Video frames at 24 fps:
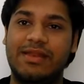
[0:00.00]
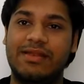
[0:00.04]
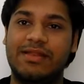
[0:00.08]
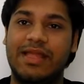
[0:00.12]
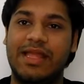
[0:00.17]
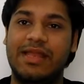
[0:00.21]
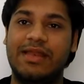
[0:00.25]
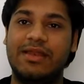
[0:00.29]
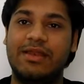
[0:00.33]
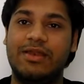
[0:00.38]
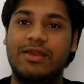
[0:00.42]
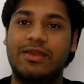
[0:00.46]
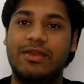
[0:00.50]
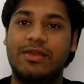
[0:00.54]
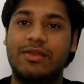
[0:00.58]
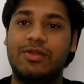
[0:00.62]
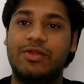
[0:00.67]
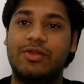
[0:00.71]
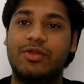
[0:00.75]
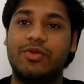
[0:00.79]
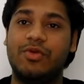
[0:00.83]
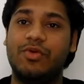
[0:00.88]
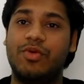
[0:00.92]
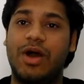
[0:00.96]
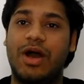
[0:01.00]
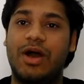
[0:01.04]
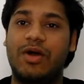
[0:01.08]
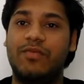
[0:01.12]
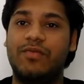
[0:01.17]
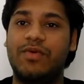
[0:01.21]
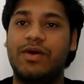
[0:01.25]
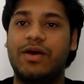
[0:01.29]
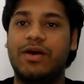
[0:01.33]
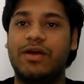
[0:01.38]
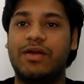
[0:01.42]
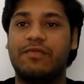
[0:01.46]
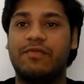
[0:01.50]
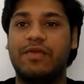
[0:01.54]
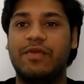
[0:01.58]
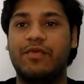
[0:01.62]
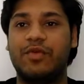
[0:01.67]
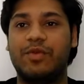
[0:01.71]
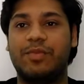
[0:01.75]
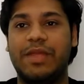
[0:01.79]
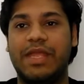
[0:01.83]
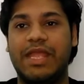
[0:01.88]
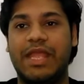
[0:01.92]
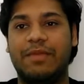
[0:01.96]
then through our work we
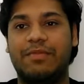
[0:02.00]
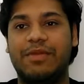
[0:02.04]
would be